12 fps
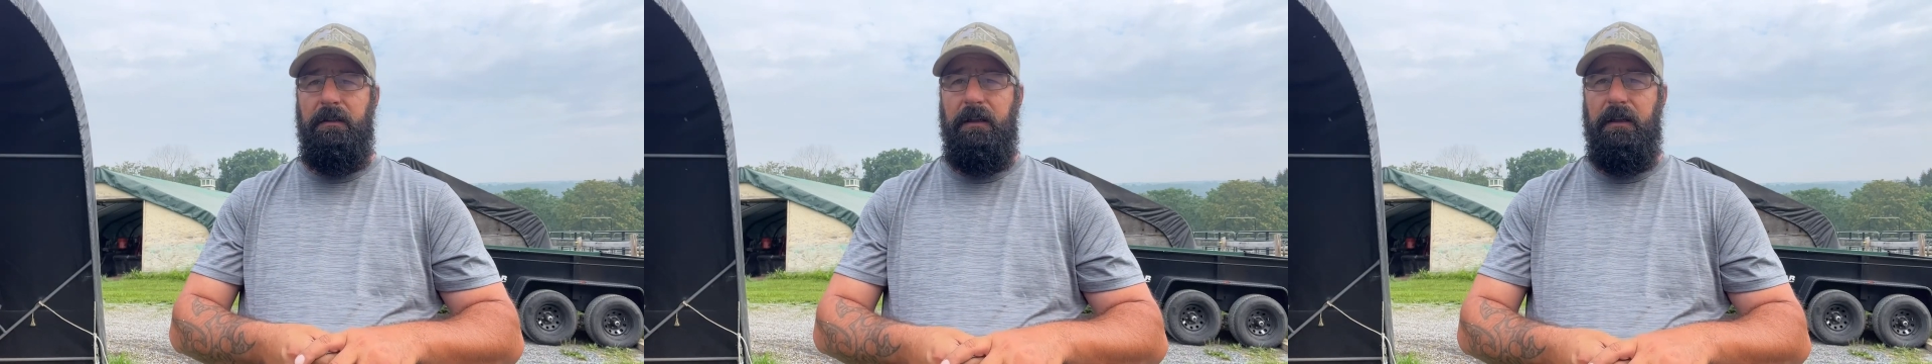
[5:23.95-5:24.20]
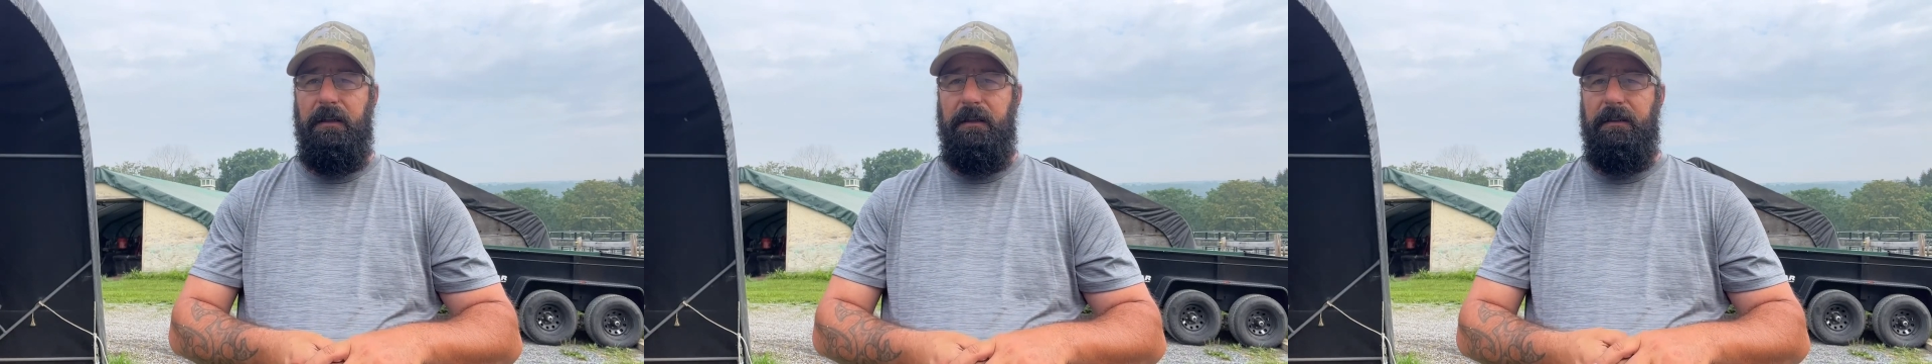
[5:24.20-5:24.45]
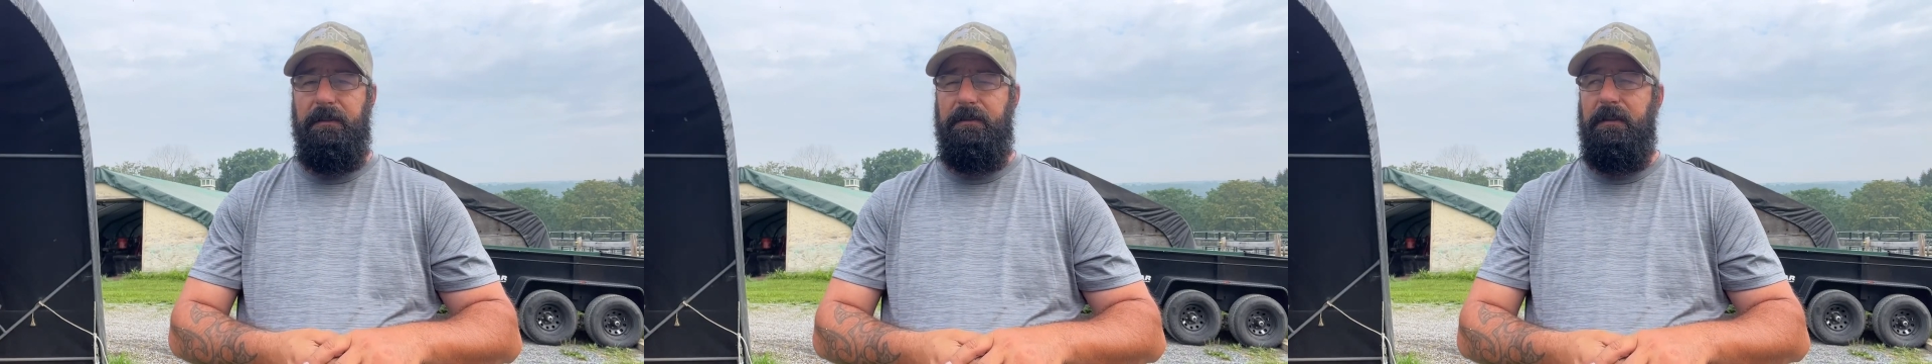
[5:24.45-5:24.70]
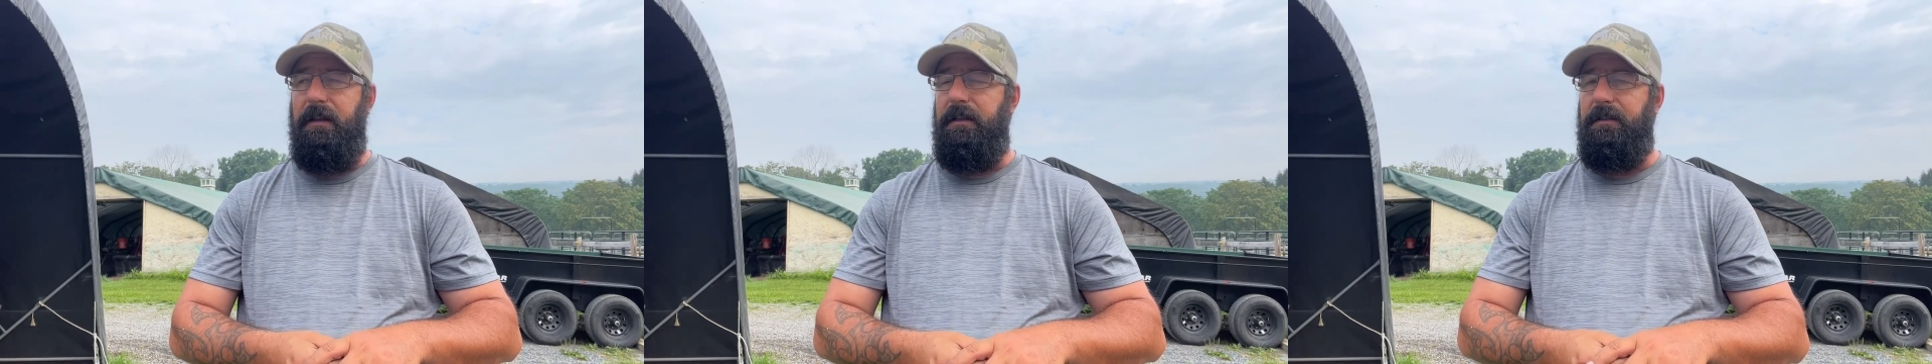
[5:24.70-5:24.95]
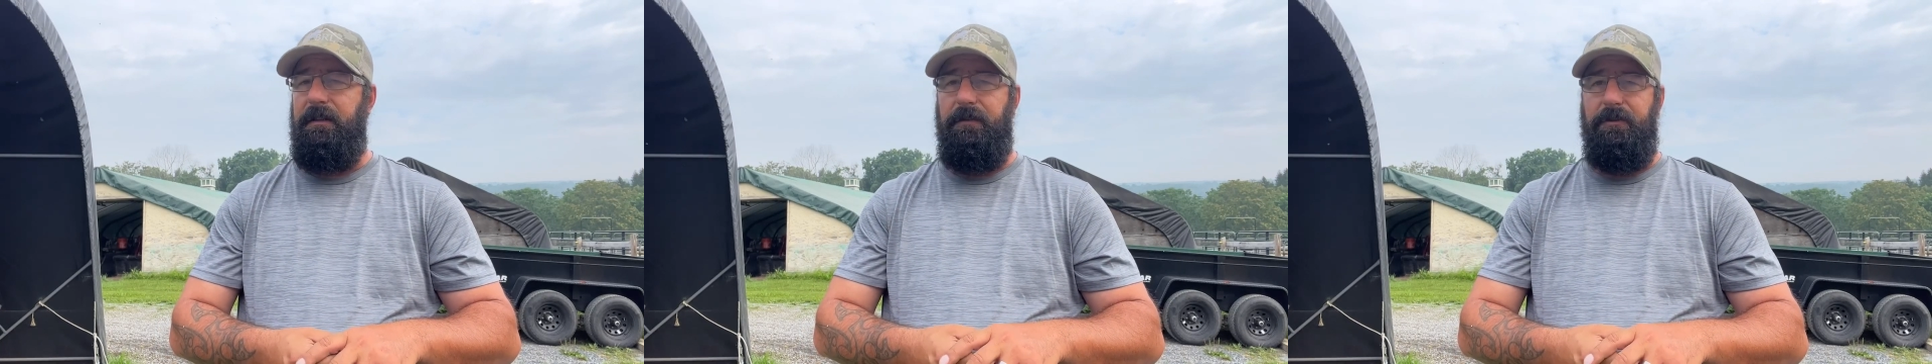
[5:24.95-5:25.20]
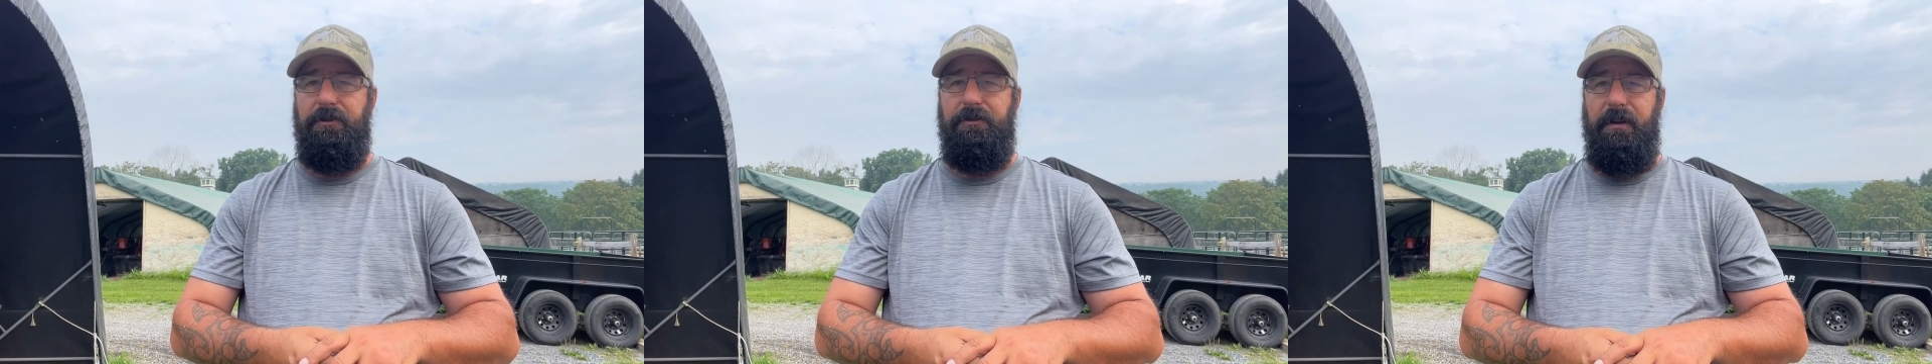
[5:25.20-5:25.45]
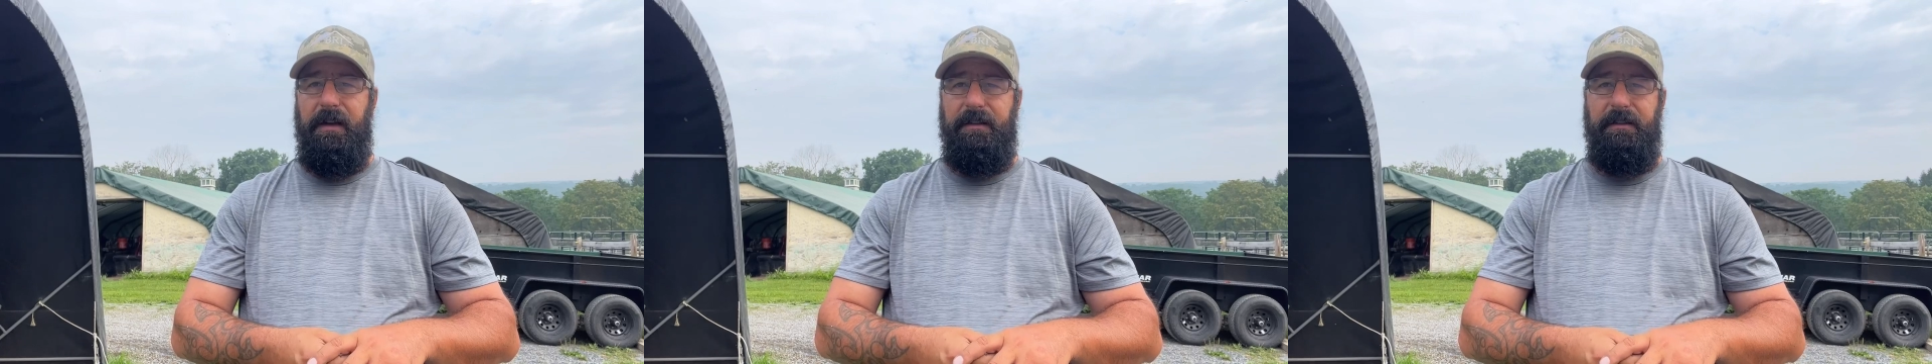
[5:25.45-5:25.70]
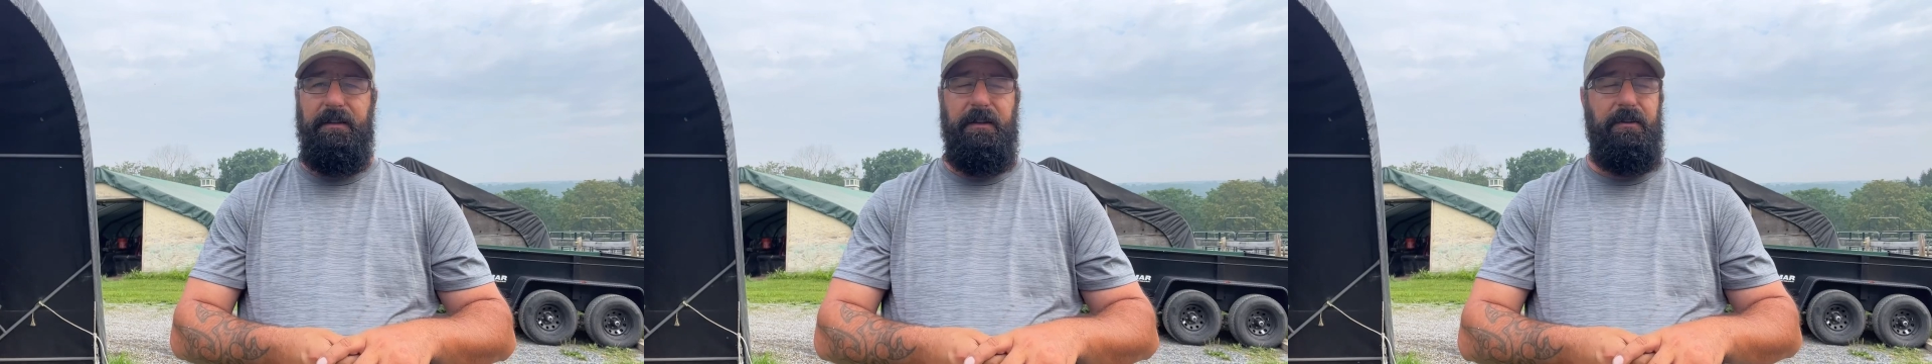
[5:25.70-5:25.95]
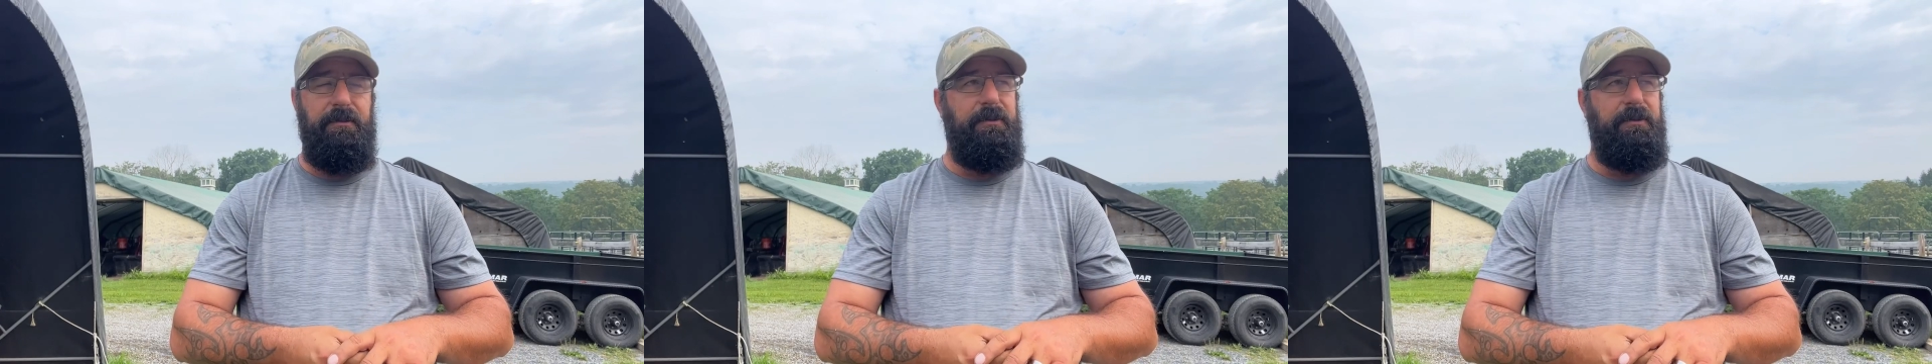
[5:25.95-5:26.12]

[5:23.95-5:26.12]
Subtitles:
kind of leave us stranded there.